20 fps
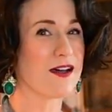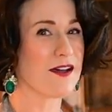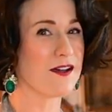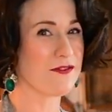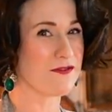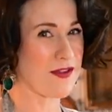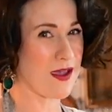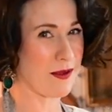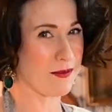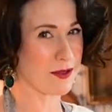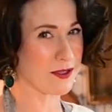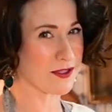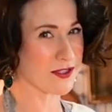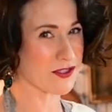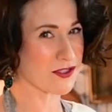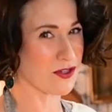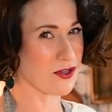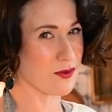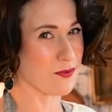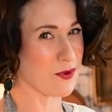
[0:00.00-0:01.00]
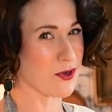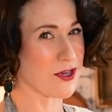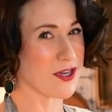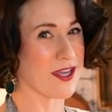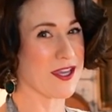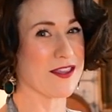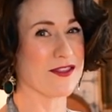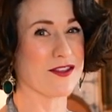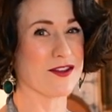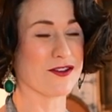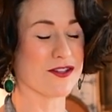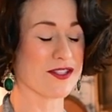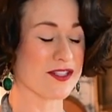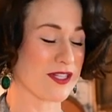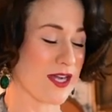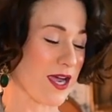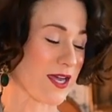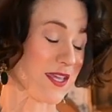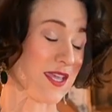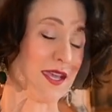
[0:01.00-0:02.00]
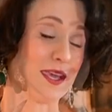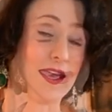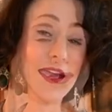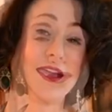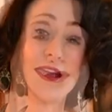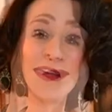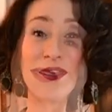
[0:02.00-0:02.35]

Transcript: a fabulous cookbook in their stocking.